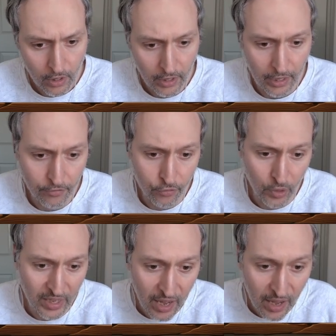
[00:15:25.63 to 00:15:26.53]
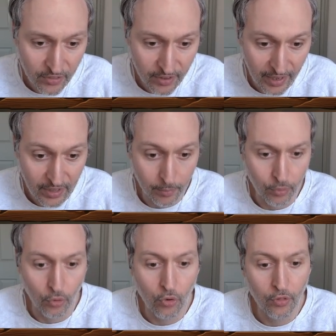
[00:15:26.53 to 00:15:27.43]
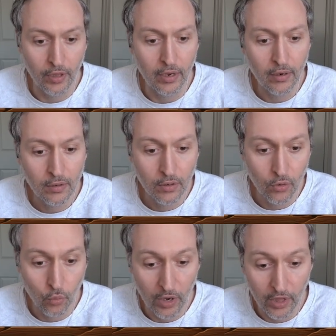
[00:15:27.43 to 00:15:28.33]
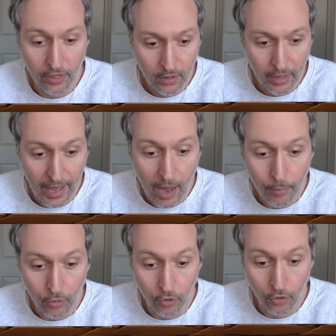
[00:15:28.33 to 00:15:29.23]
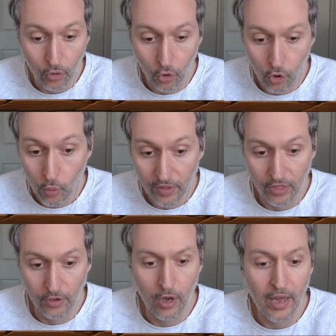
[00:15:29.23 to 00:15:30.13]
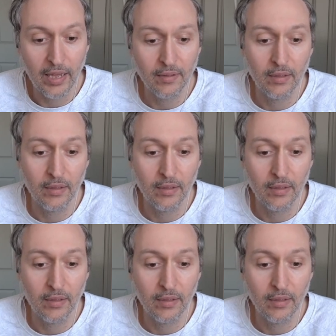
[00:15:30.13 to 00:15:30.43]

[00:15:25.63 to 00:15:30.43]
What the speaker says: if we can't take the pawn then with our pawn or with the knight,